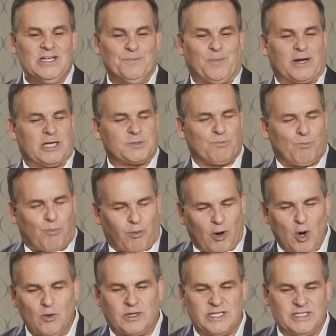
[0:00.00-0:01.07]
But a
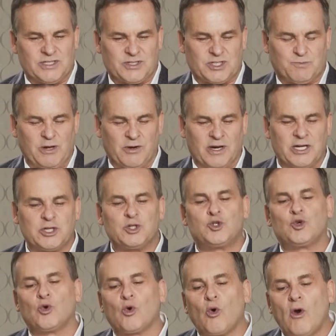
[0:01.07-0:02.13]
broken spirit
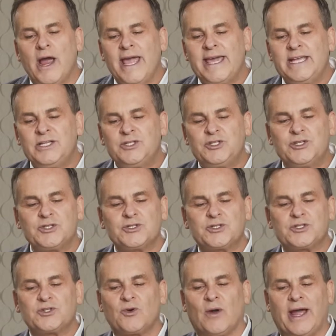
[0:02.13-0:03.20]
drains your
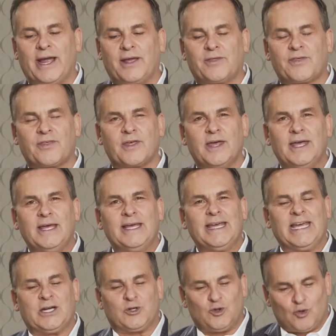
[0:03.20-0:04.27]
strength.
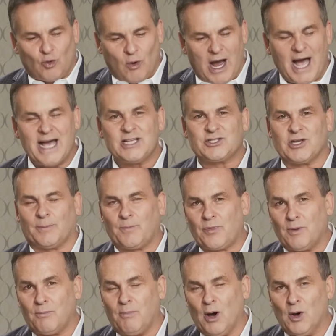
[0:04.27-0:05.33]
It dries up
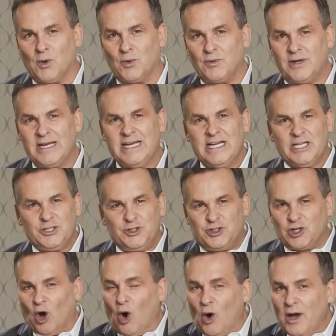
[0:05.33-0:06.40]
the bone.
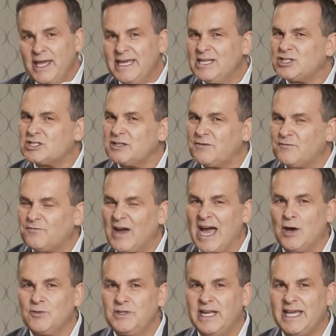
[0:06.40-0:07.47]
Joy is the
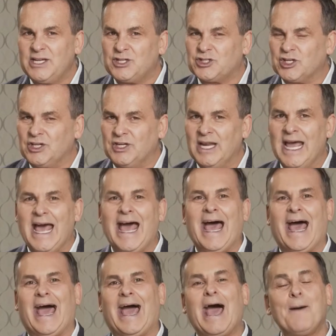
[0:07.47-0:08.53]
foundation.
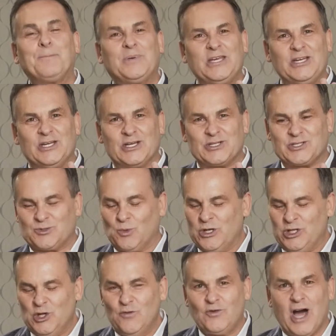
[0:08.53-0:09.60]
Happiness,
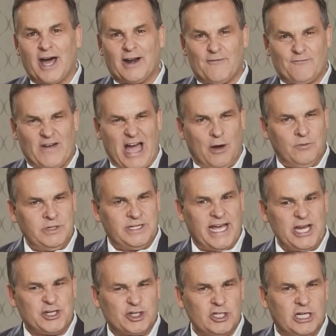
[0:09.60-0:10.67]
when you've got a
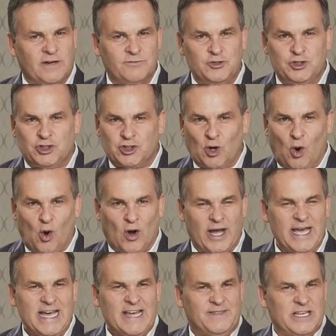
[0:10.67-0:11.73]
foundation of
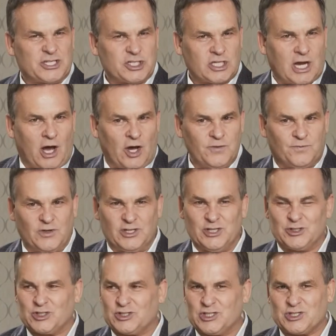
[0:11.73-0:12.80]
joy, this
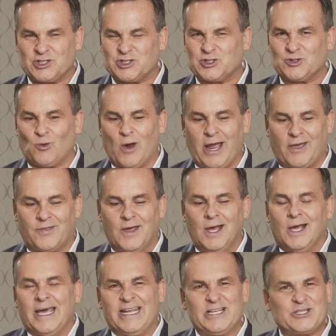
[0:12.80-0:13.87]
confidence, this
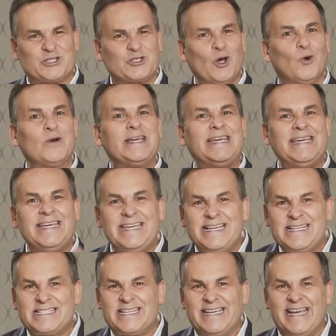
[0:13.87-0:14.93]
strength, it is so
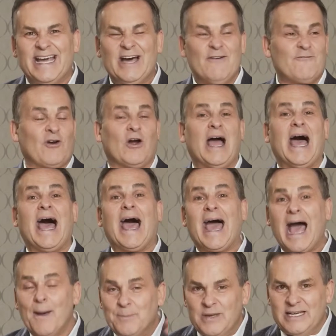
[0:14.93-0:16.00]
easy for
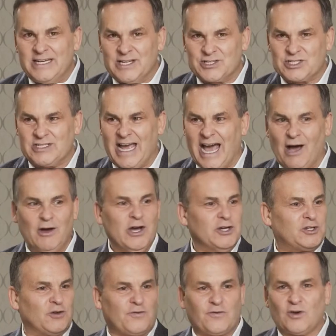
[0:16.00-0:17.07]
happiness now
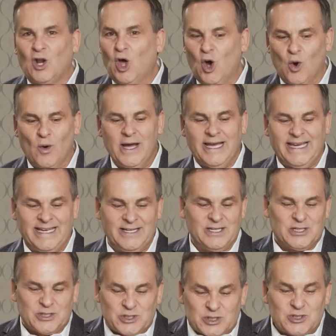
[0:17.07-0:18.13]
to flow
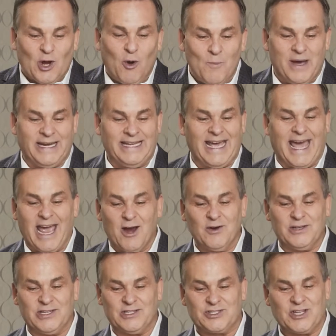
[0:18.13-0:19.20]
in so many
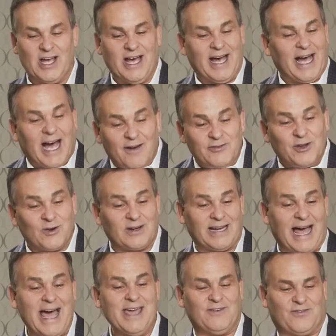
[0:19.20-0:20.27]
areas of your
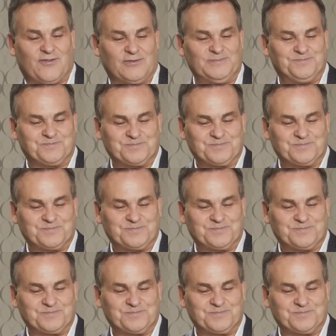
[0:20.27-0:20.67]
life.